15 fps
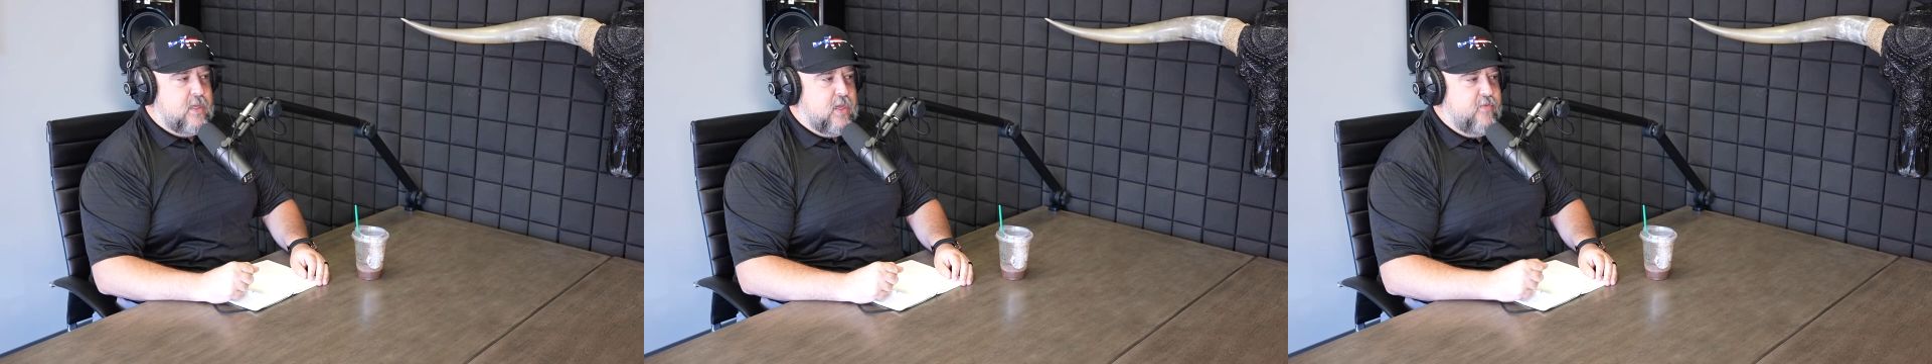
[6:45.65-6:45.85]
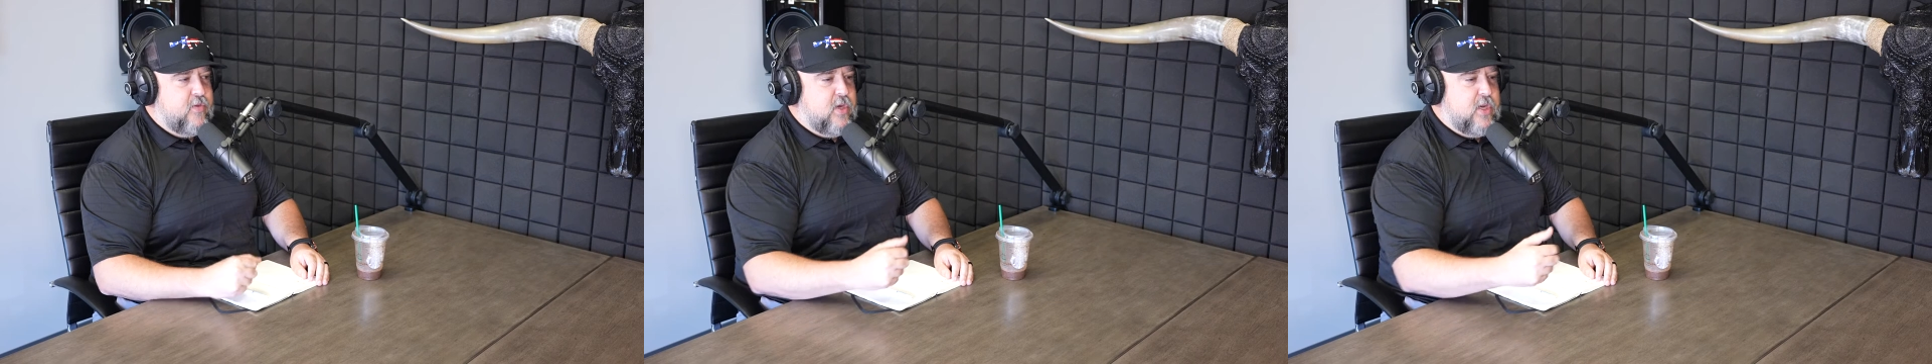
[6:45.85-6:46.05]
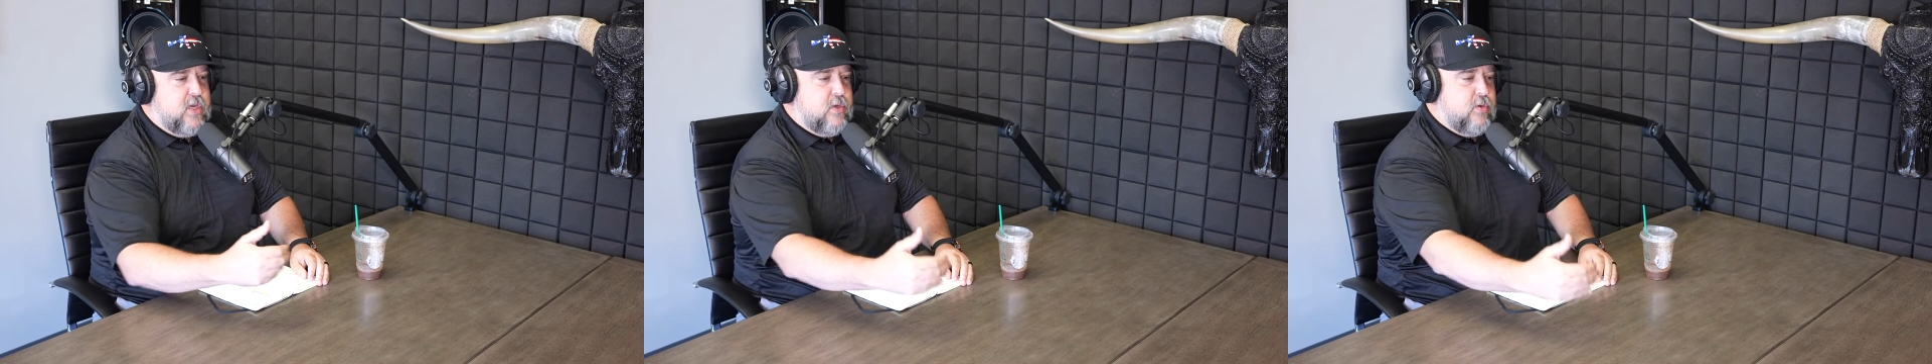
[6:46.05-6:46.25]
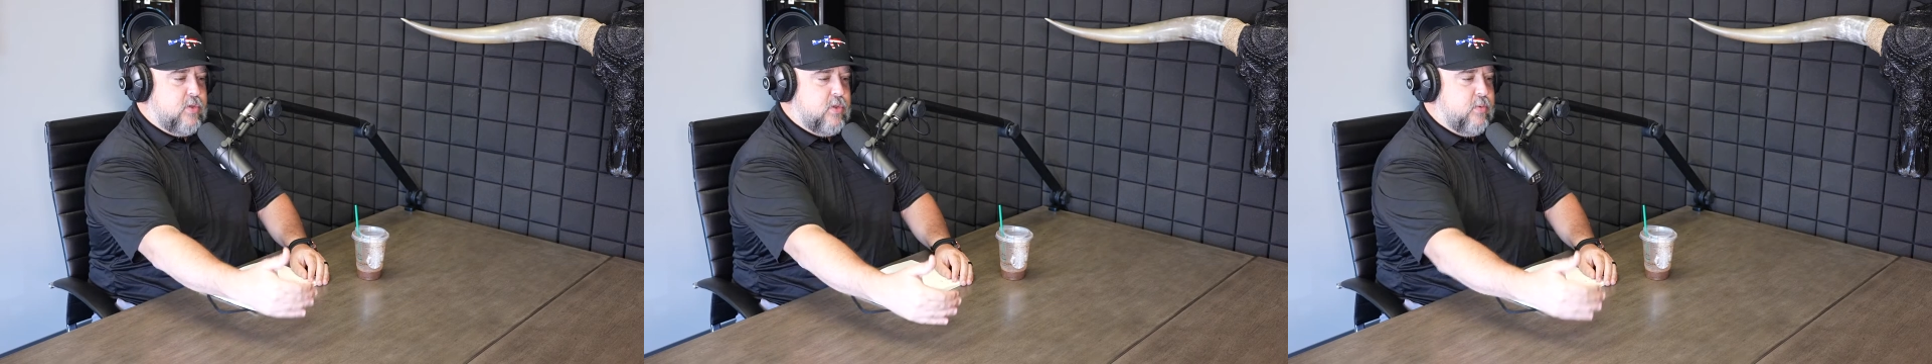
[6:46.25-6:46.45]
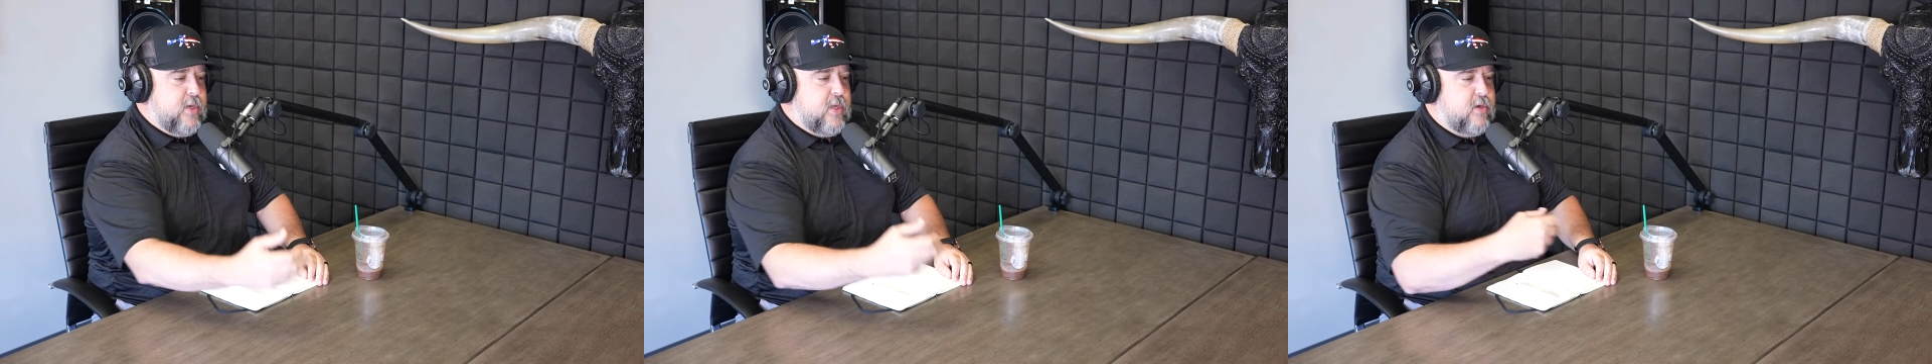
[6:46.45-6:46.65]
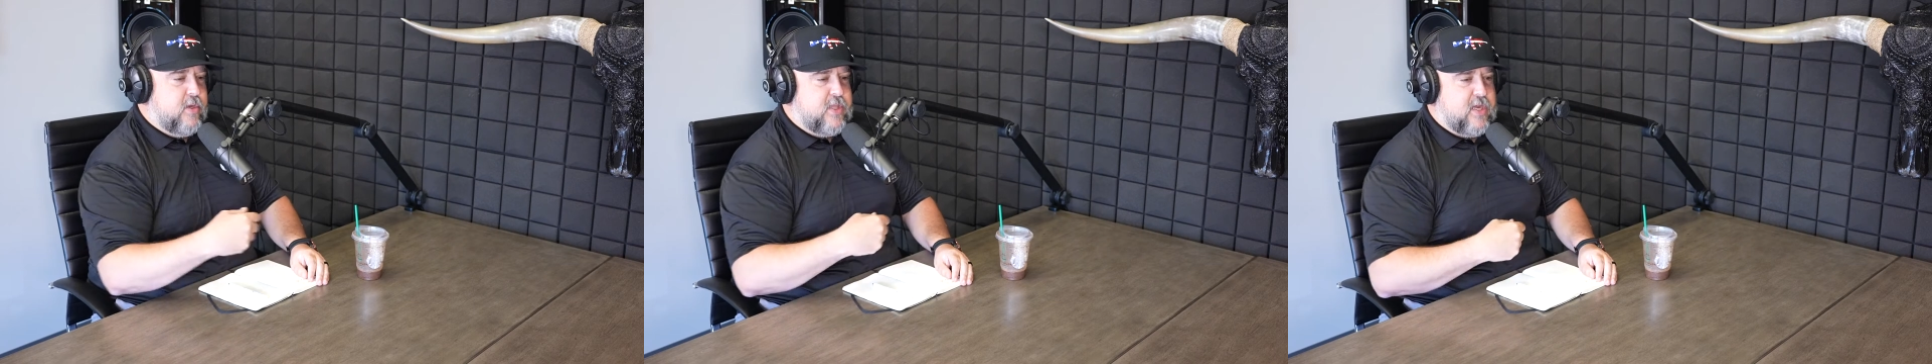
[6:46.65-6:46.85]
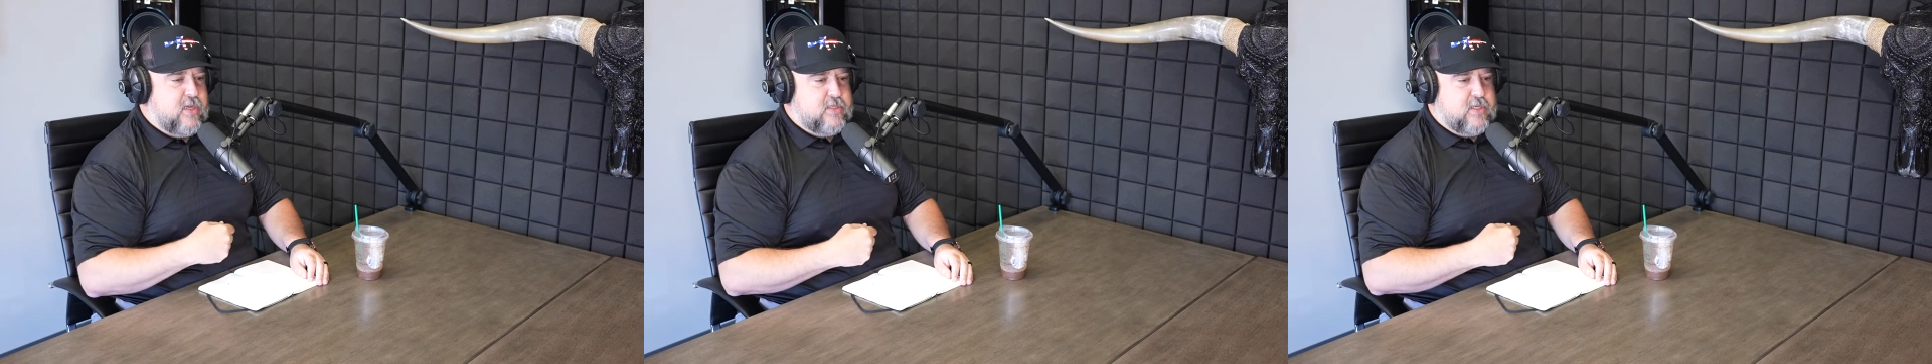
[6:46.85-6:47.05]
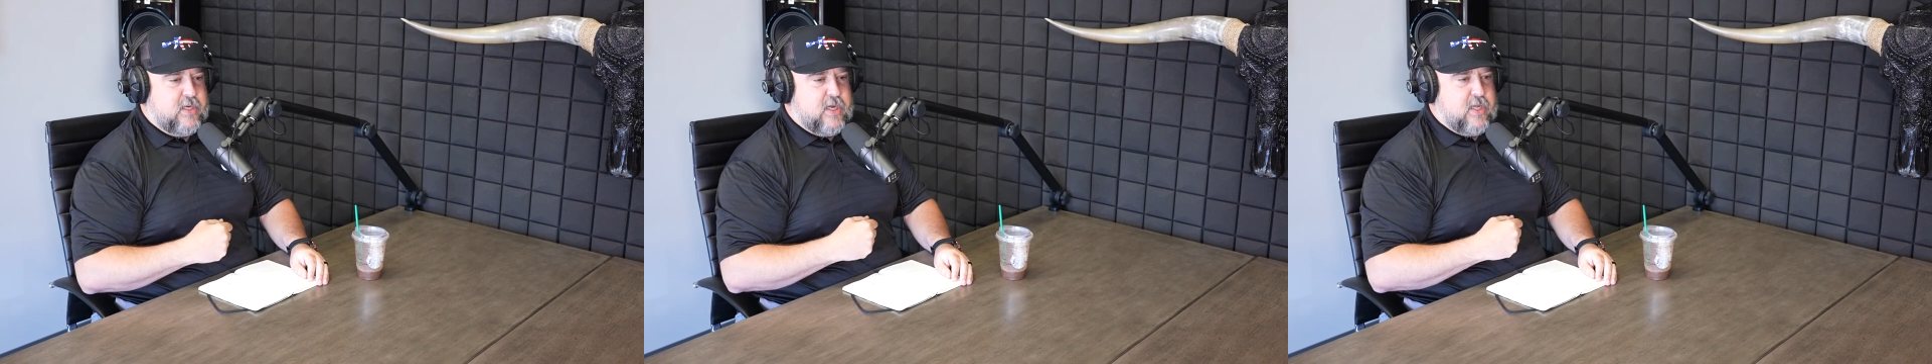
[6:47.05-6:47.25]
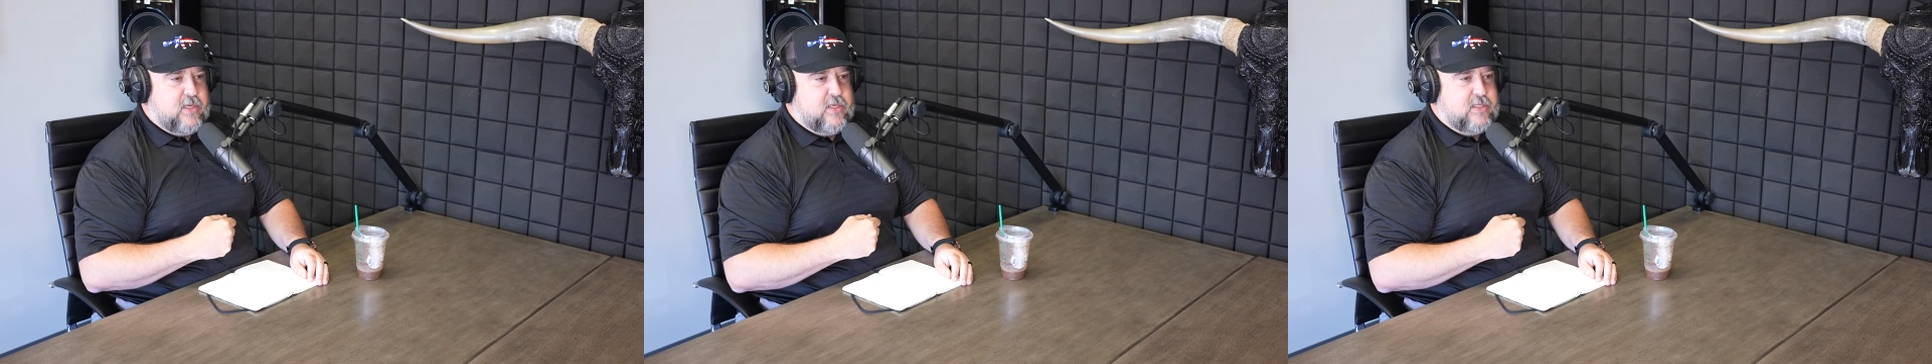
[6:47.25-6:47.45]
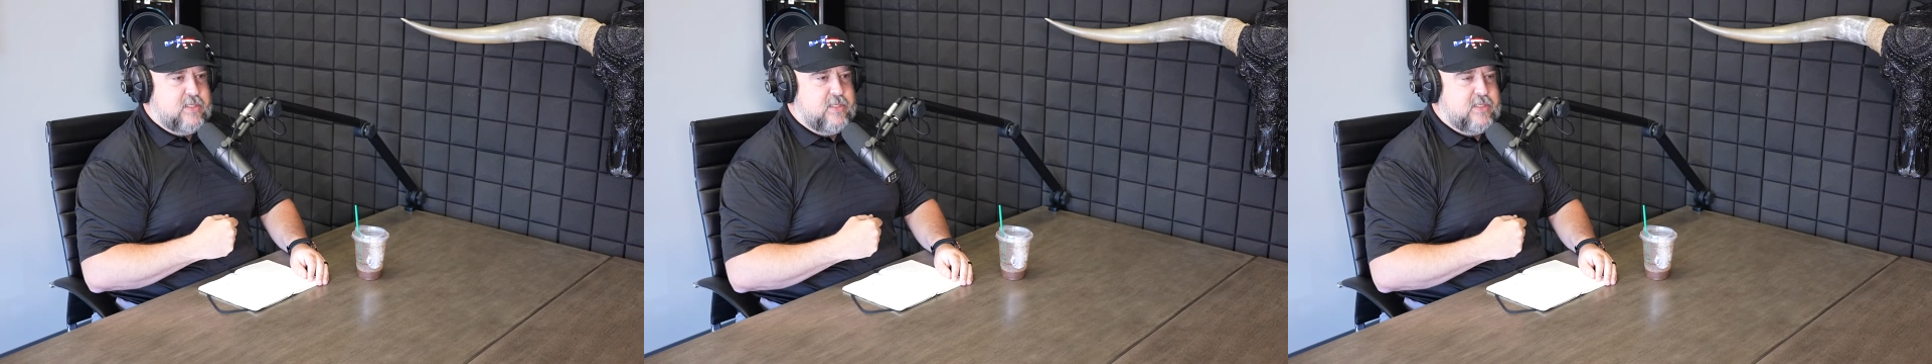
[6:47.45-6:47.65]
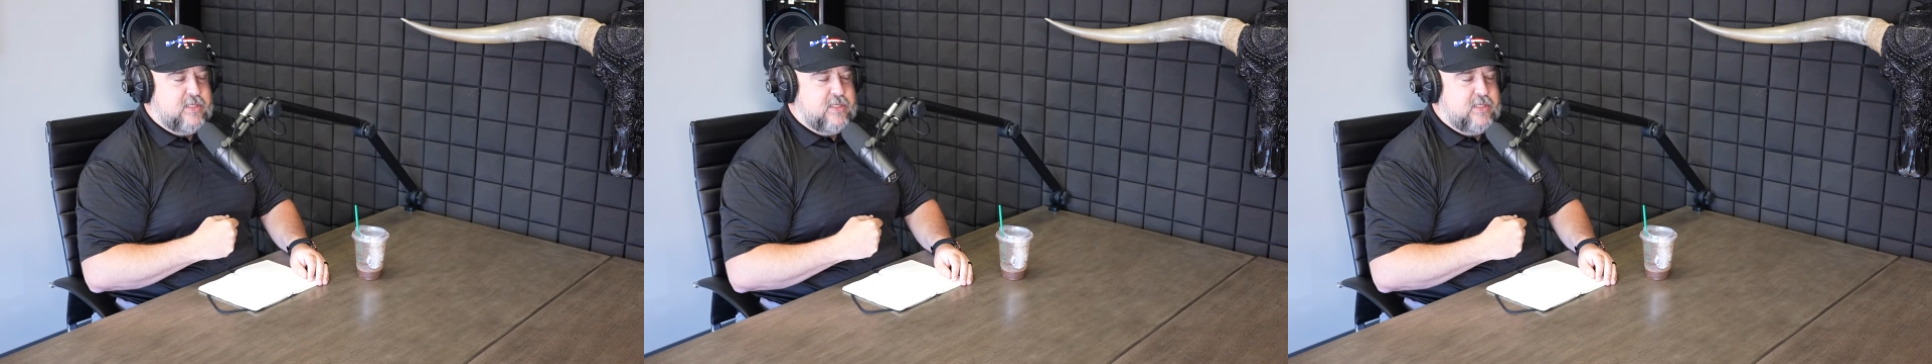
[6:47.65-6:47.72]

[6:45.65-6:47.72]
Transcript: If you need to do $300,000 in